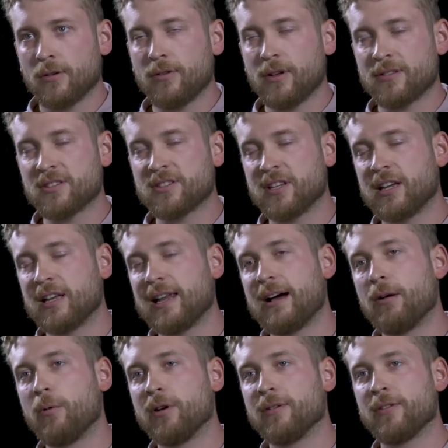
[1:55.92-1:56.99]
If you had to single
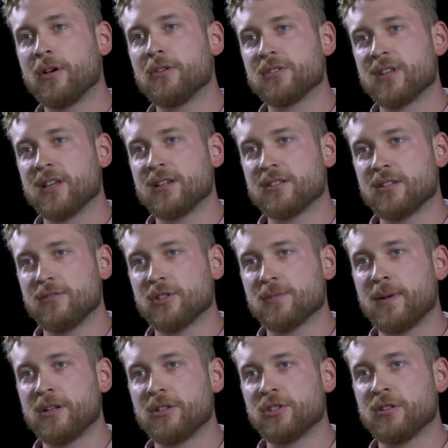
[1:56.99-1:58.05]
out one of those things that you just
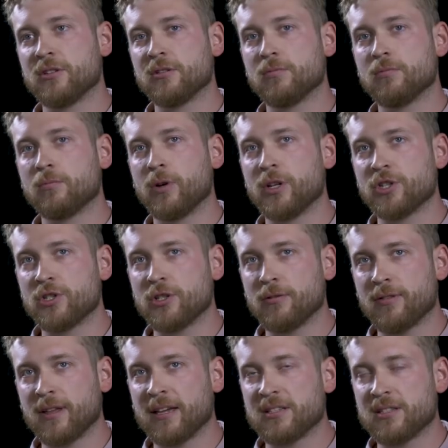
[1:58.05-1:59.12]
mentioned, which do you
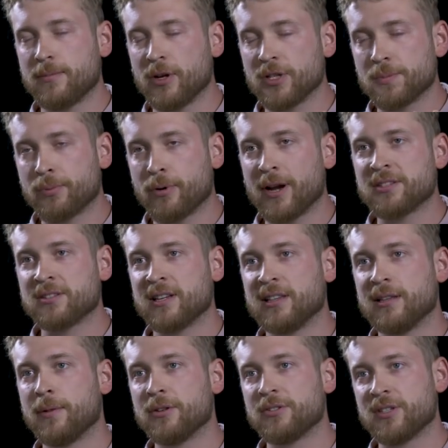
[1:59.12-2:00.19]
think is the most
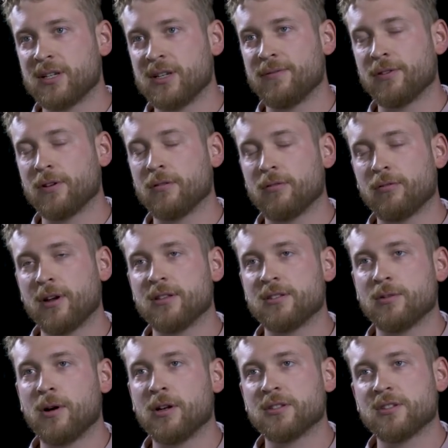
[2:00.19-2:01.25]
pressing, the most significant threat
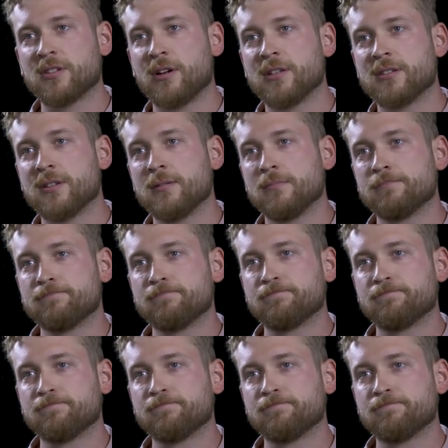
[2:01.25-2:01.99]
to our society?